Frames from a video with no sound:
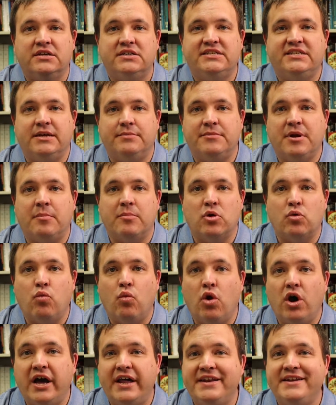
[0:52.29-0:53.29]
Tip number
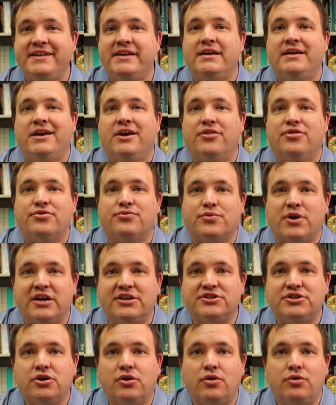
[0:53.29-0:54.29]
one,
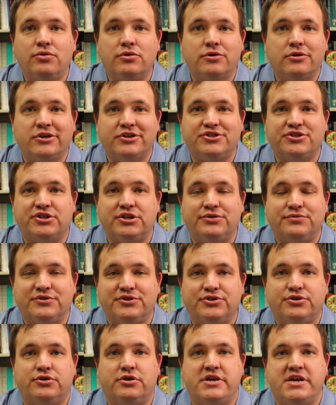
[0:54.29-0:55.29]
Threshold Christian
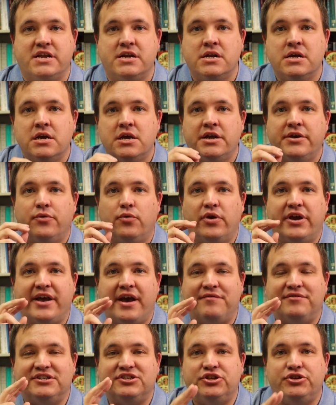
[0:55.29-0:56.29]
Retreat. We
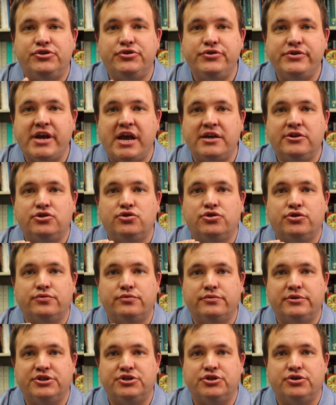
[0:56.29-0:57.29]
have a 2-day
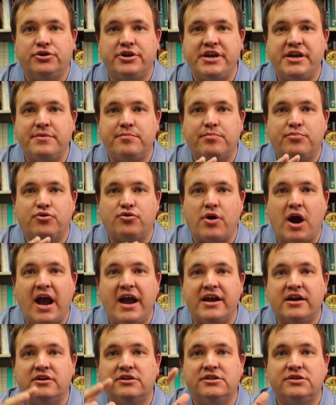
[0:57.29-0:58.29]
retreat
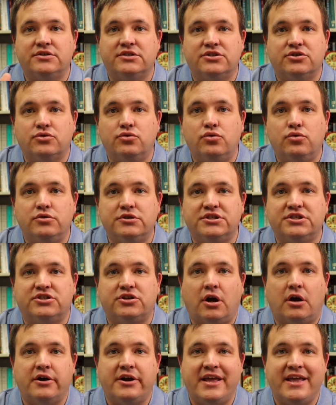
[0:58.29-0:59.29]
prior to school
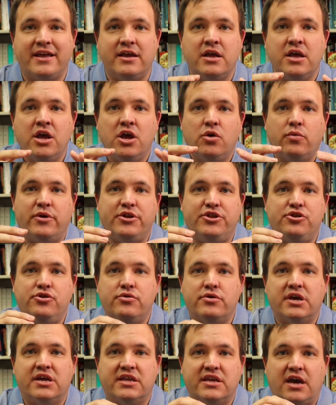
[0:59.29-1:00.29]
starting when
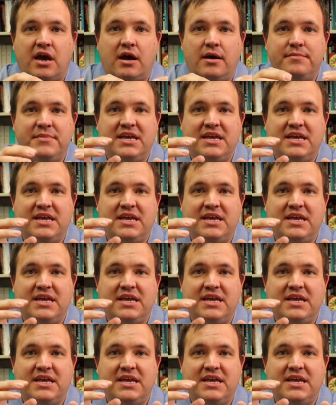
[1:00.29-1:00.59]
you can come